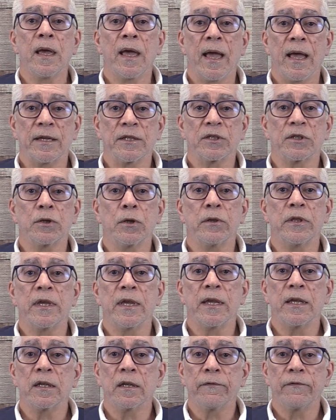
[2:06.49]
As to the
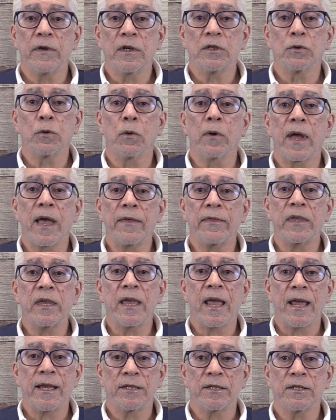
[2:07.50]
individual and
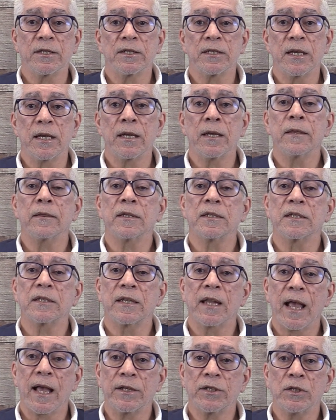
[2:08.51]
the agency, the
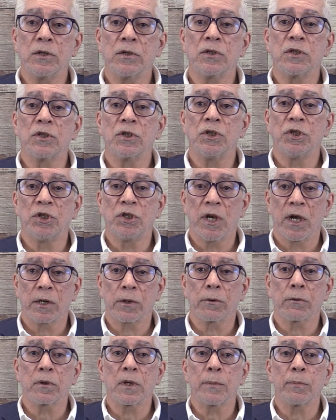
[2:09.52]
statutes
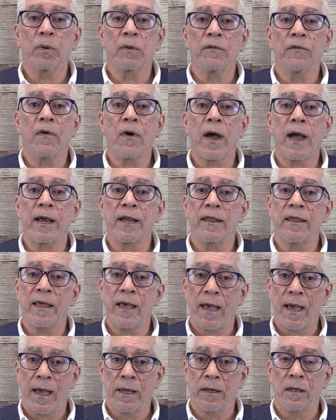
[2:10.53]
generally provide
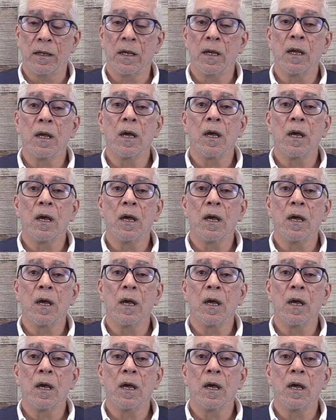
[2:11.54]
that